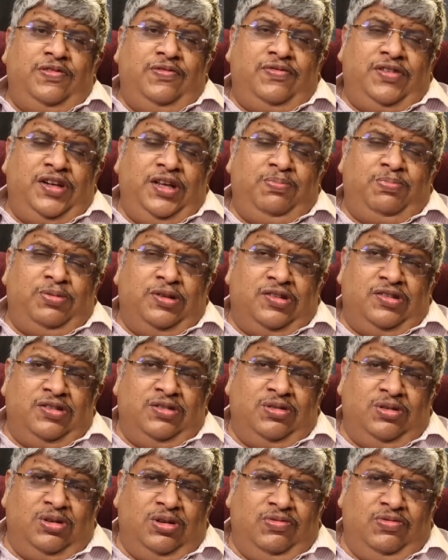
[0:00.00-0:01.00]

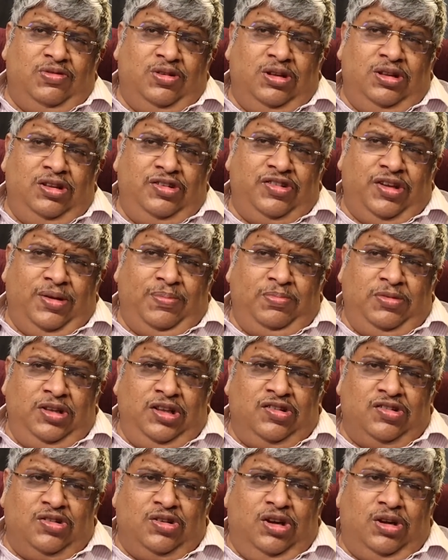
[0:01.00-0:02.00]
50% of all
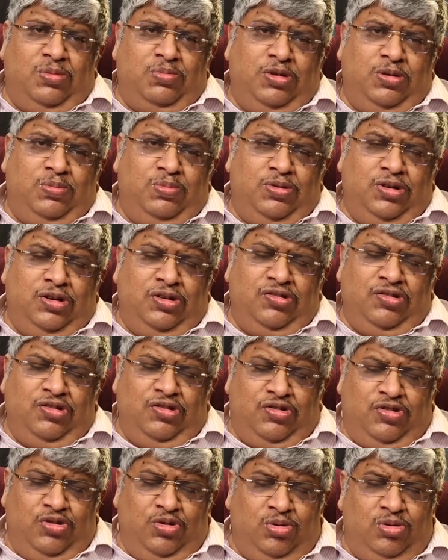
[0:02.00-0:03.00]
Japanese government bonds
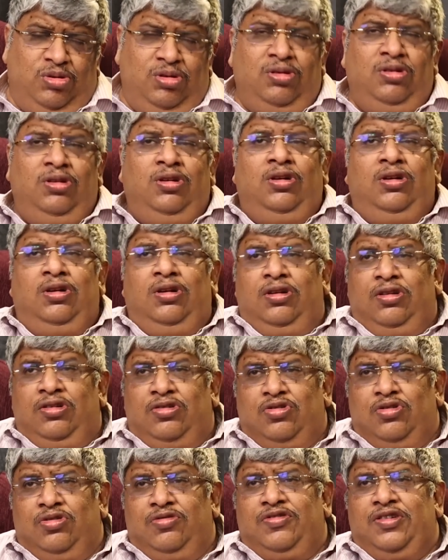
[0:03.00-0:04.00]
issued
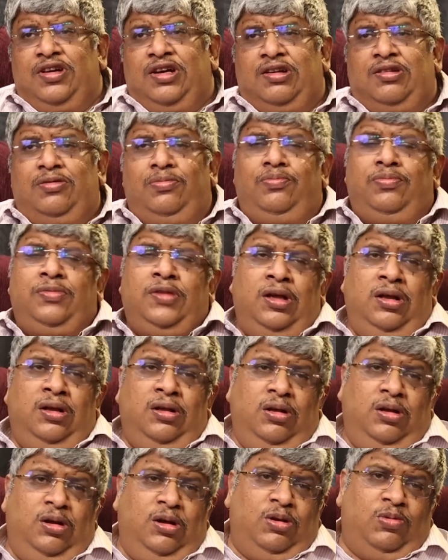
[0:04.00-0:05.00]
so far
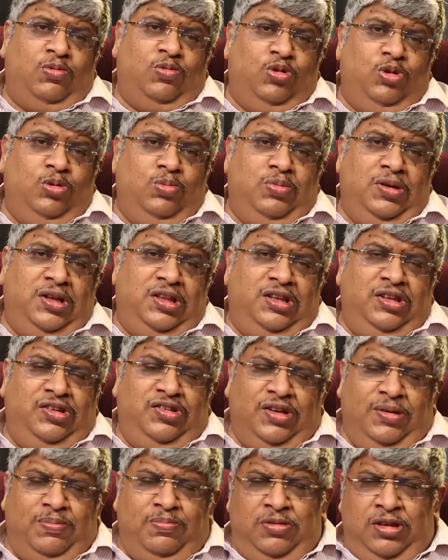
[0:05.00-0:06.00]
are owned by the
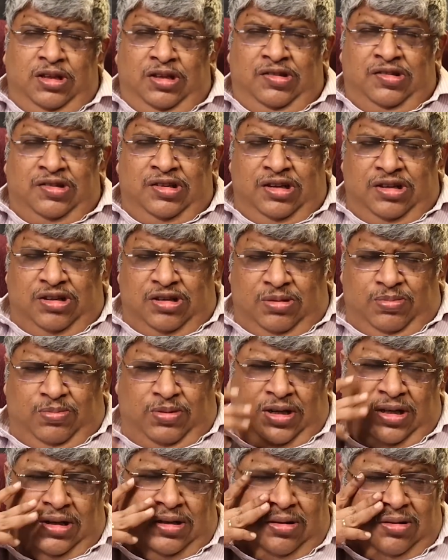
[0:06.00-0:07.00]
Japanese central
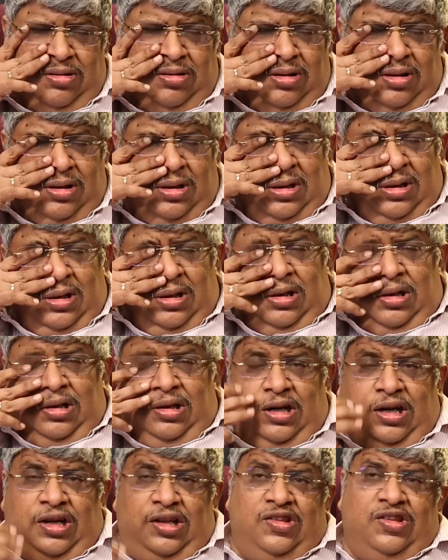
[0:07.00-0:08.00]
bank.
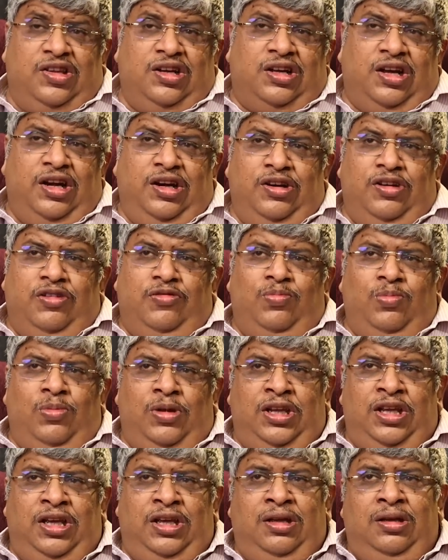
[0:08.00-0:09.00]
That is the kind of
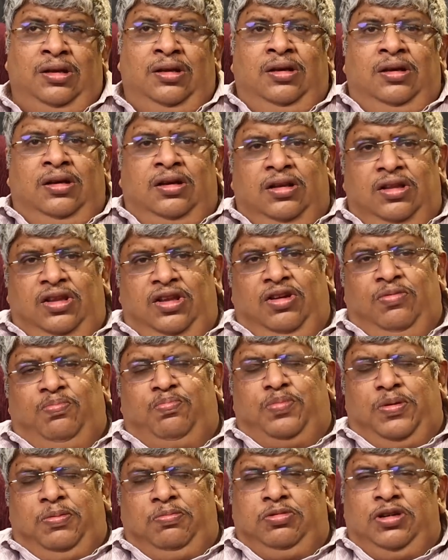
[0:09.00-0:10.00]
money they
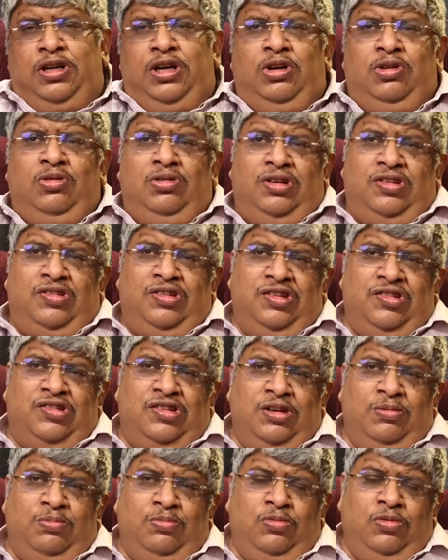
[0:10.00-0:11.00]
have pumped into the
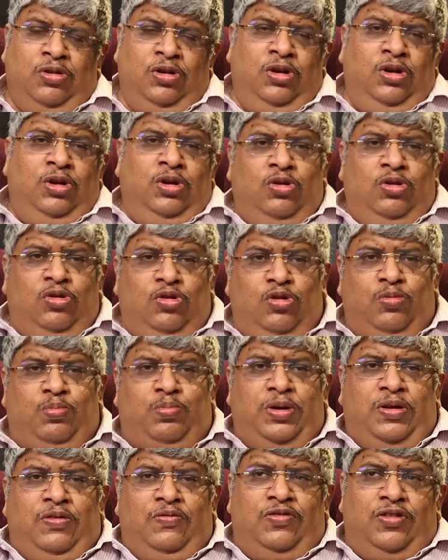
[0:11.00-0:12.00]
system,
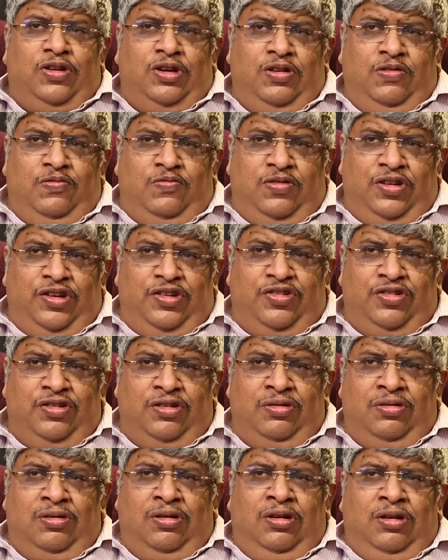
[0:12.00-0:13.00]
hoping for
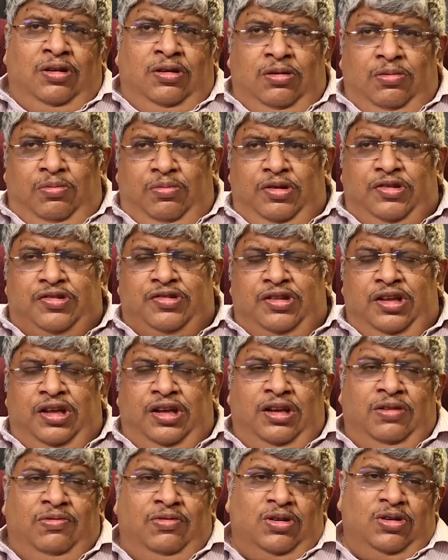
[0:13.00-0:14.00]
inflation, which
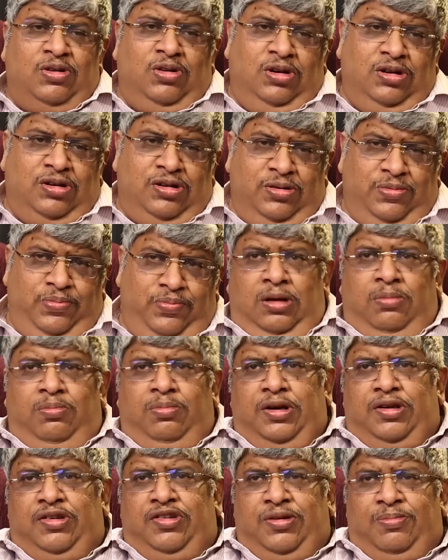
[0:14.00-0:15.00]
they never got.
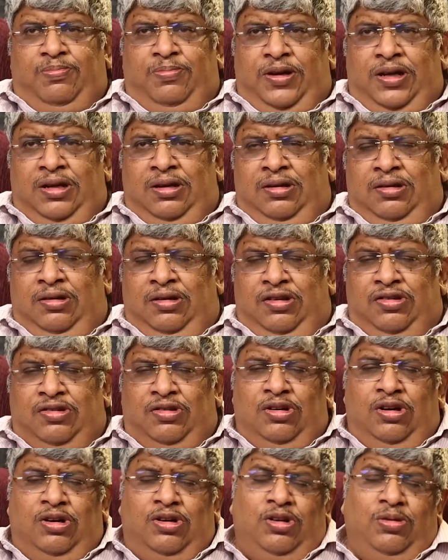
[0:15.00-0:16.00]
But Japan
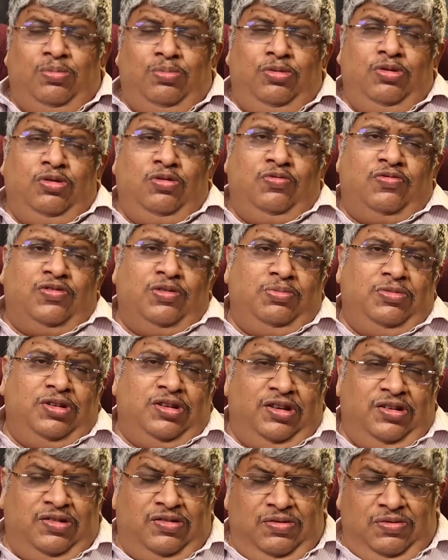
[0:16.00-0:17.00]
is not immune from
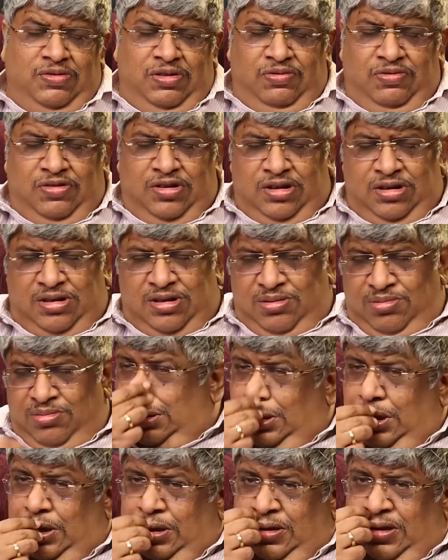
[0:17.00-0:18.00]
the rest of the world,
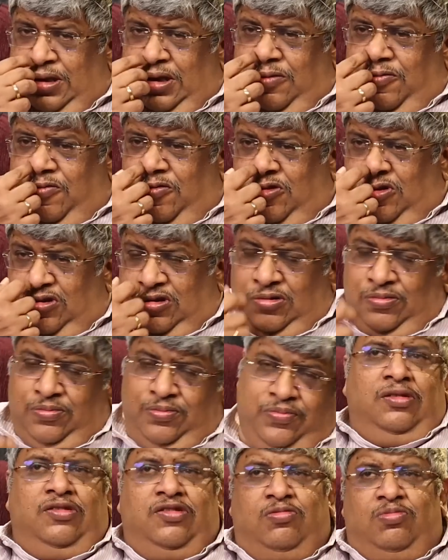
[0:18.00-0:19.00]
and therefore,
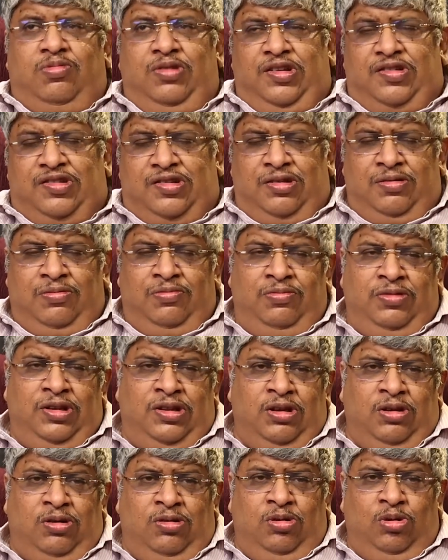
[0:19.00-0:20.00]
squeezed
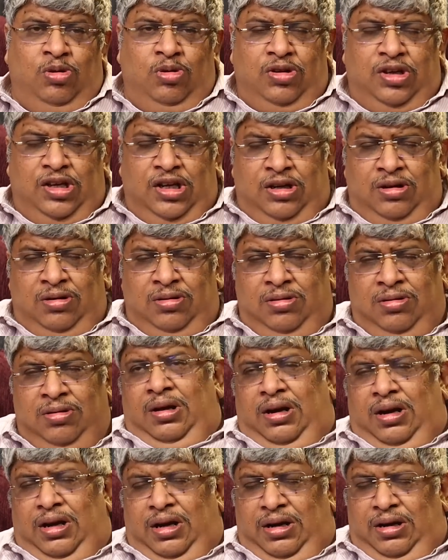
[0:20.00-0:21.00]
with a low yen
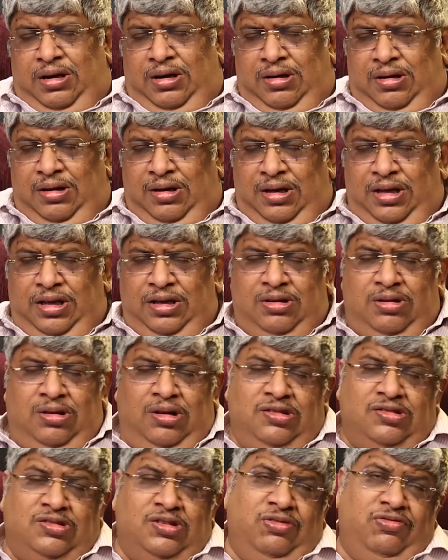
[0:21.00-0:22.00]
and high
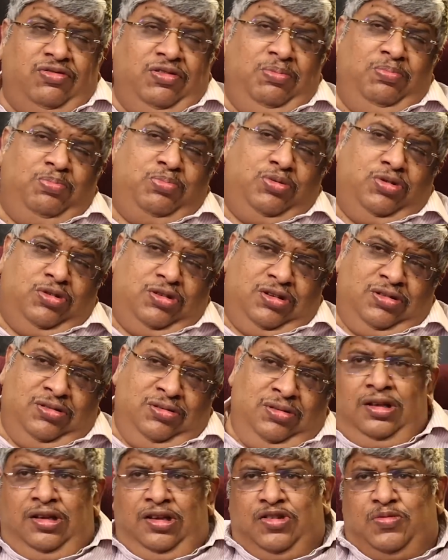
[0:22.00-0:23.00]
cost of import,
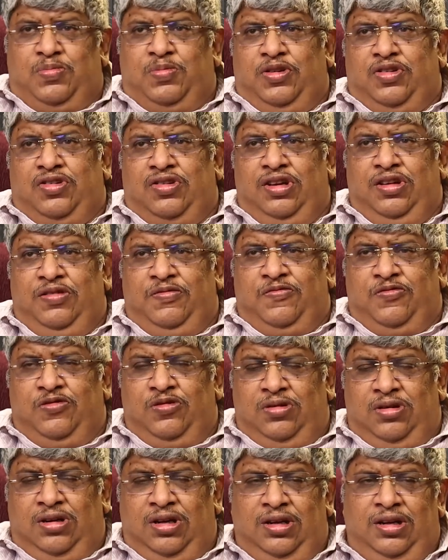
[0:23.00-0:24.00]
especially
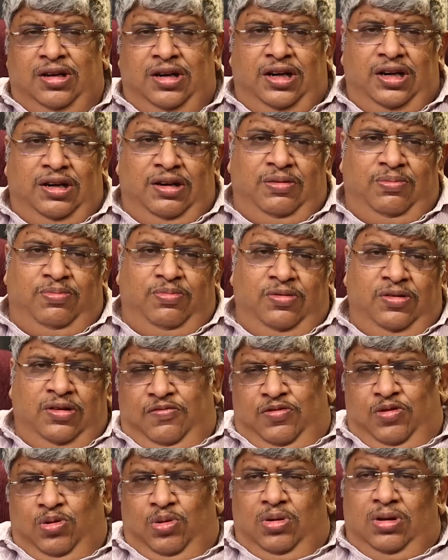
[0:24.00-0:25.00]
food and
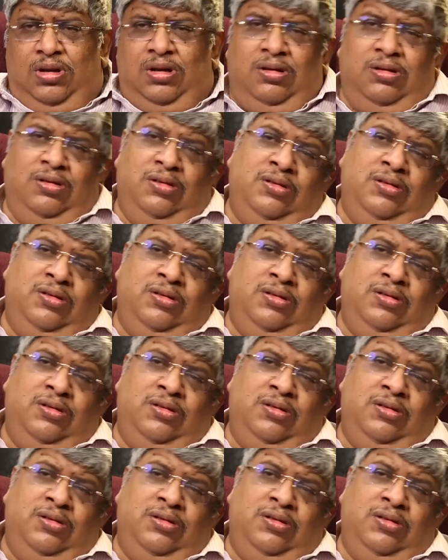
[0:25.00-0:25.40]
fuel,